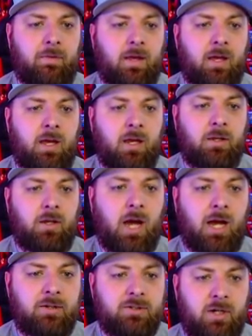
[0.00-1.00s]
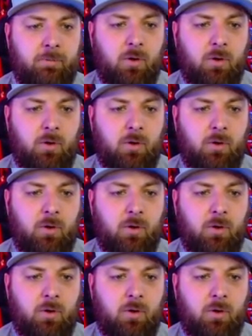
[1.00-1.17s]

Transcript: then I just come